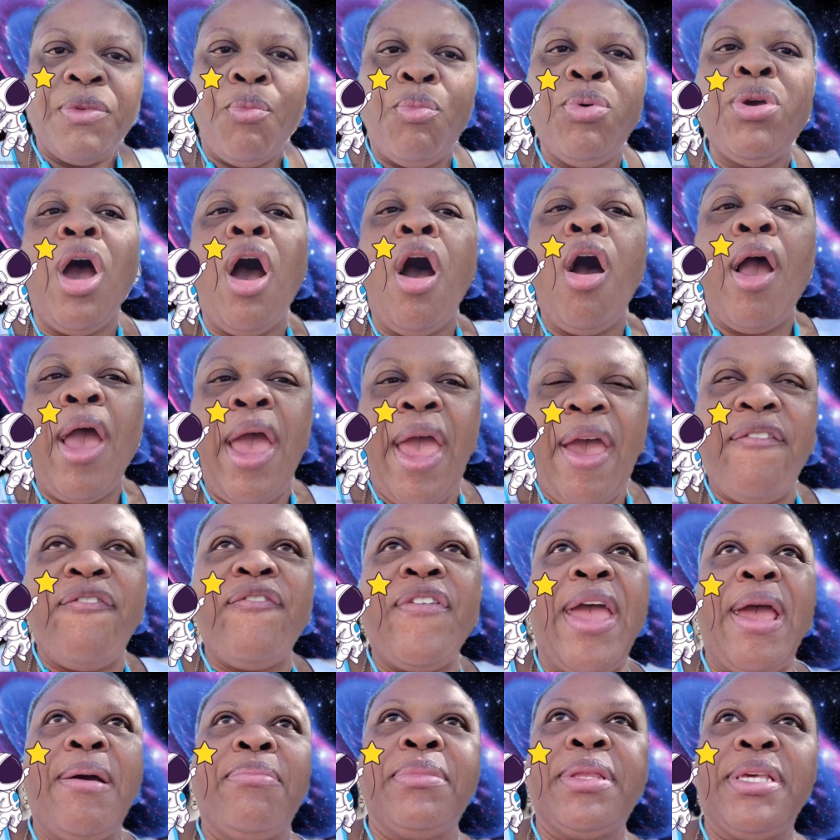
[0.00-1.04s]
We all have
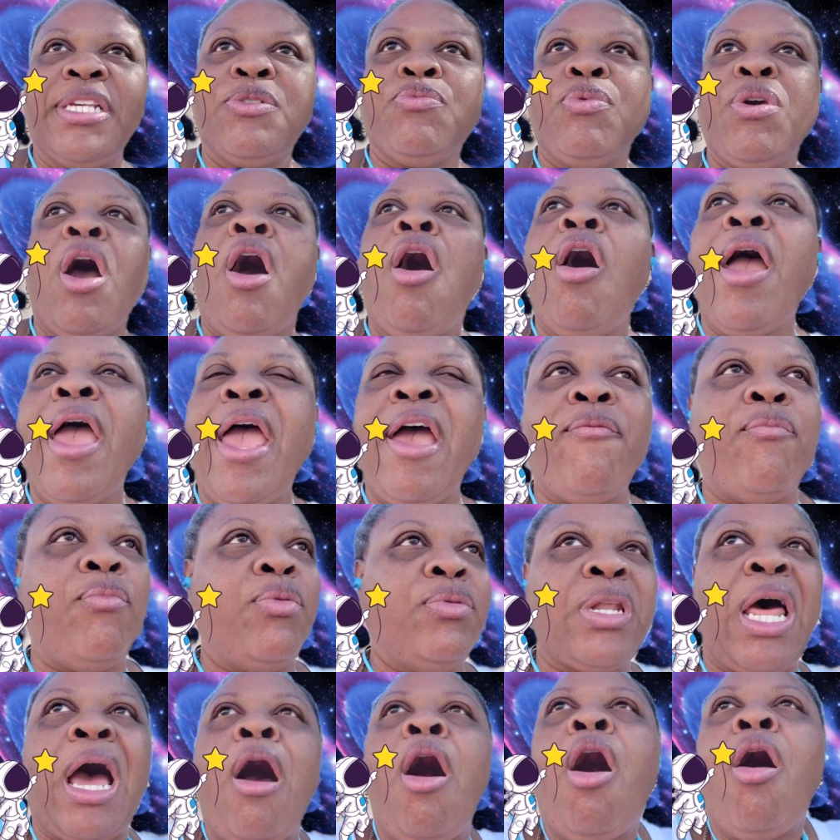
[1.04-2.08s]
families. We all
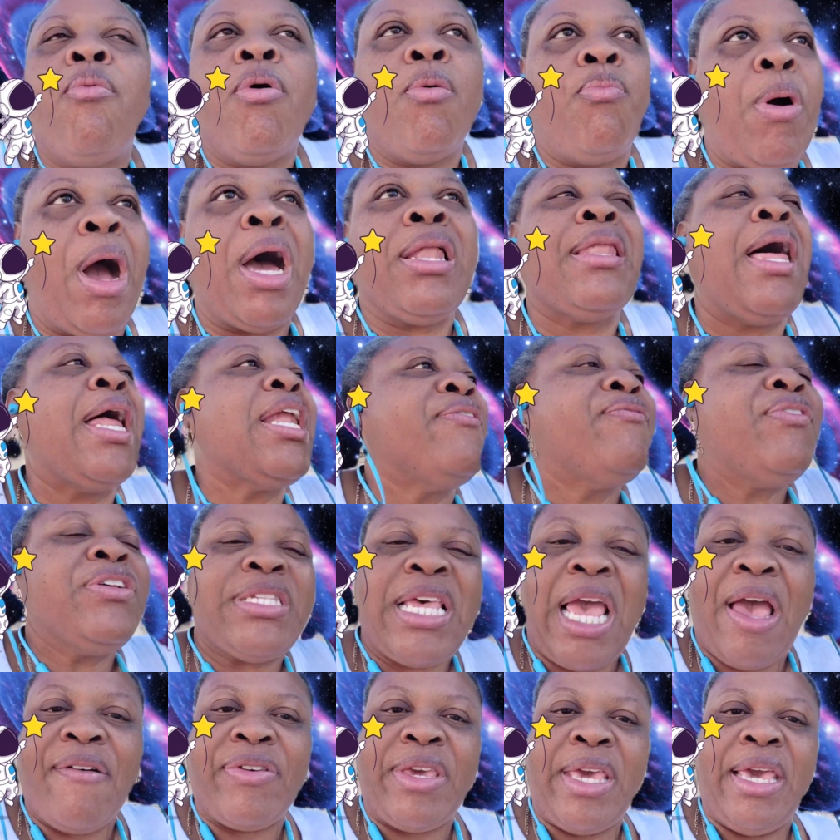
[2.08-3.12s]
have, not all, a lot of
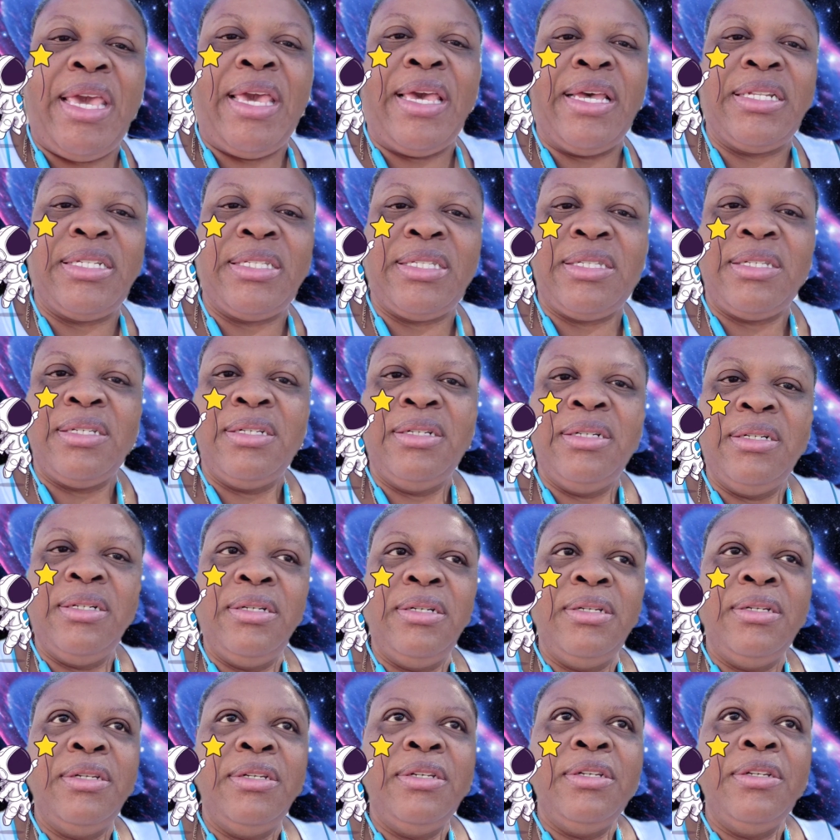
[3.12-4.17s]
us have kids,
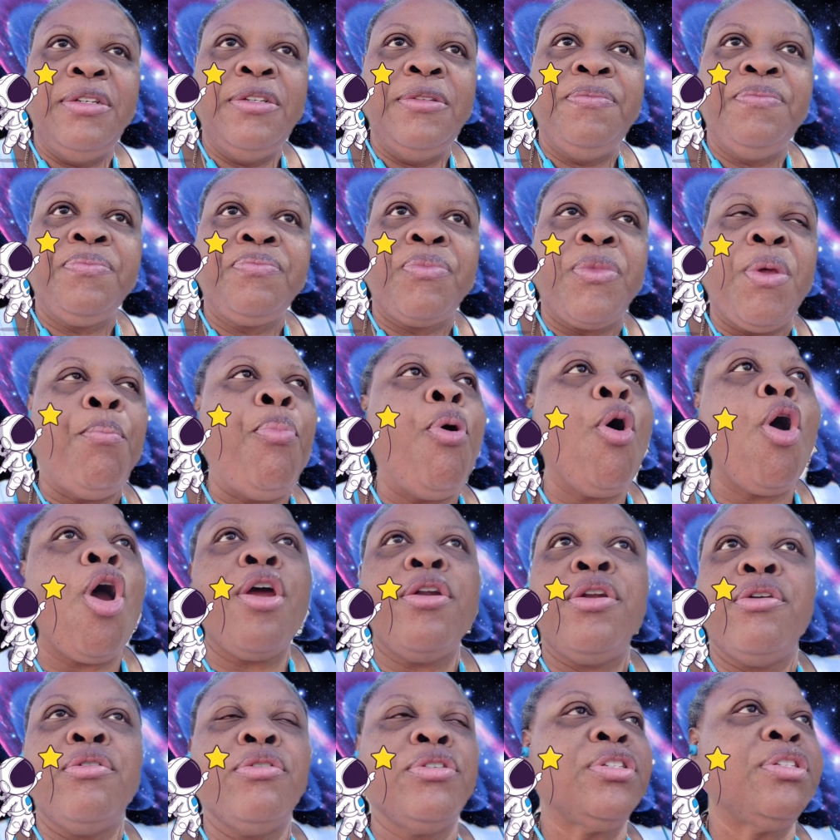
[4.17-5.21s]

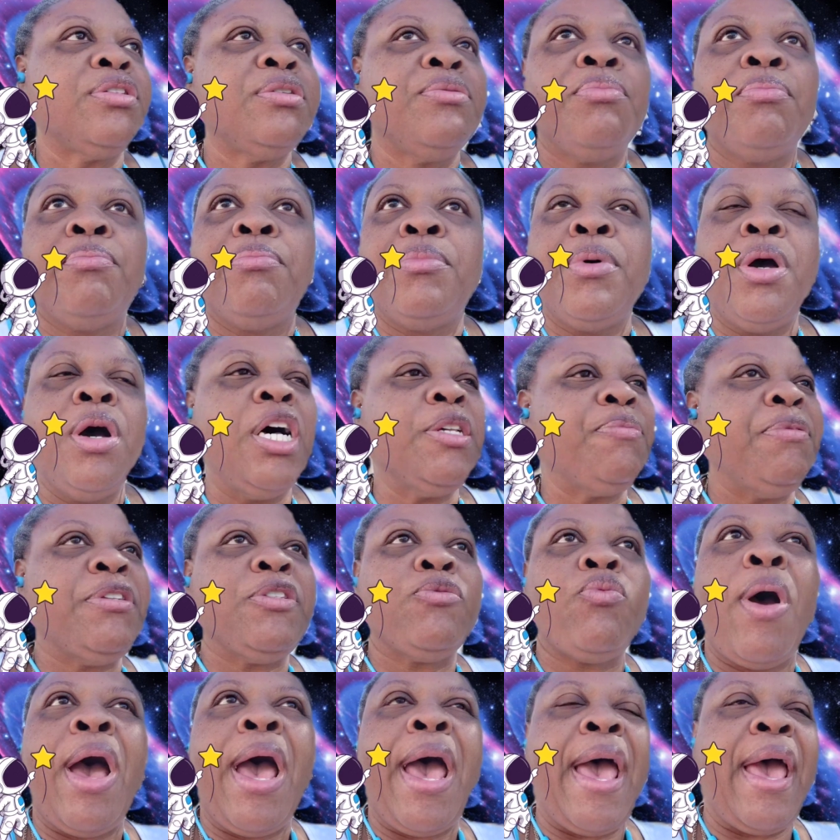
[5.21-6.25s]
partners,
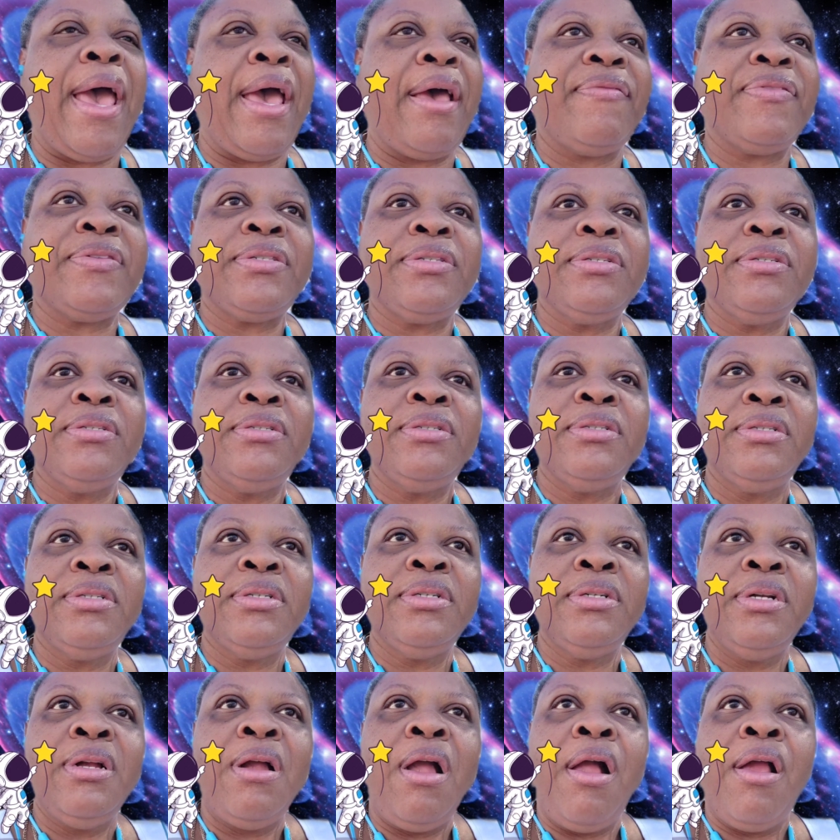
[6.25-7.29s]
husbands, wives,
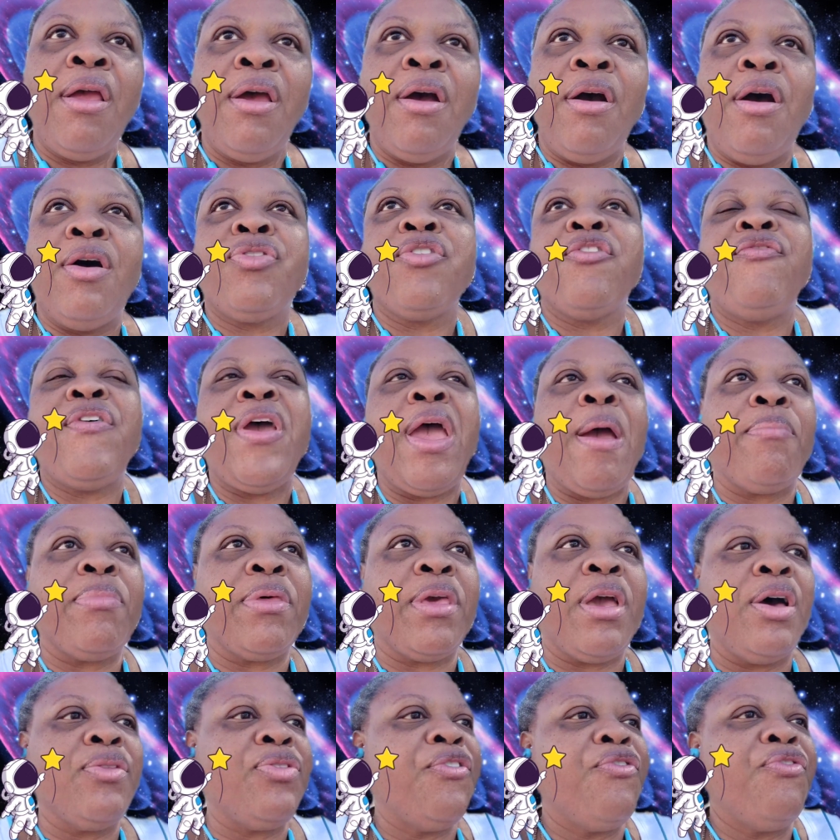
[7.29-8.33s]
other
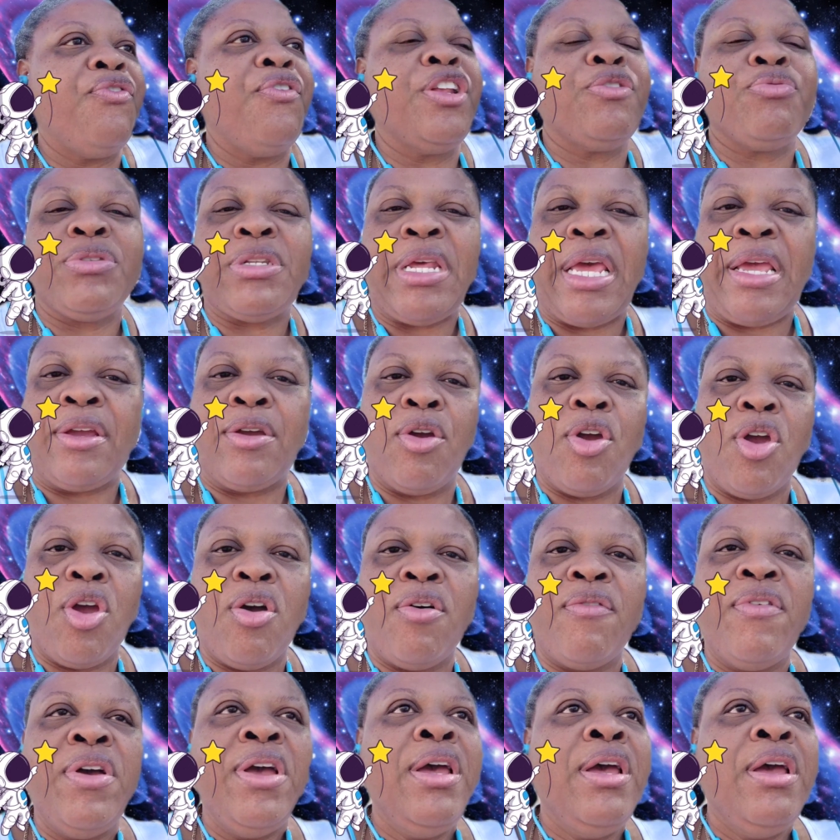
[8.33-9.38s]
family, other friends we're taking care
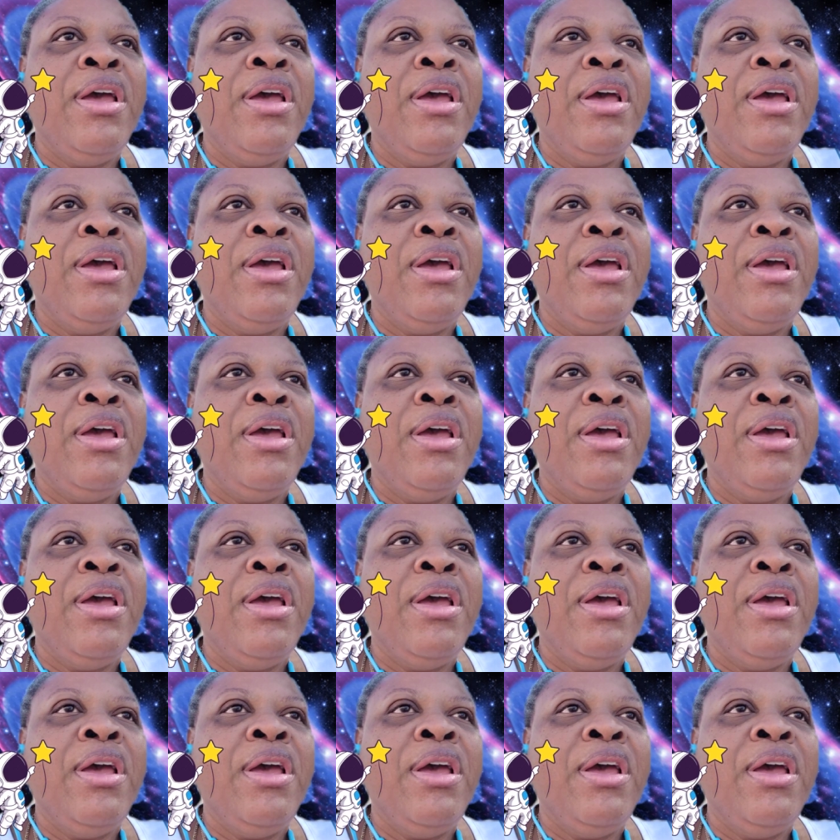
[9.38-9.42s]
of,